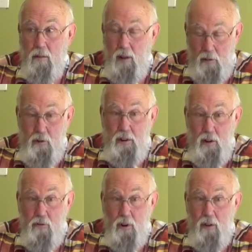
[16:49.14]
lots of
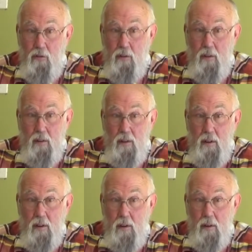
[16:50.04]
districts.
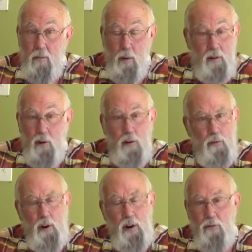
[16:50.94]
But there
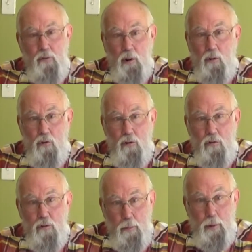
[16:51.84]
aren't very good
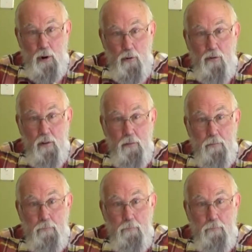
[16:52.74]
solutions to PERS.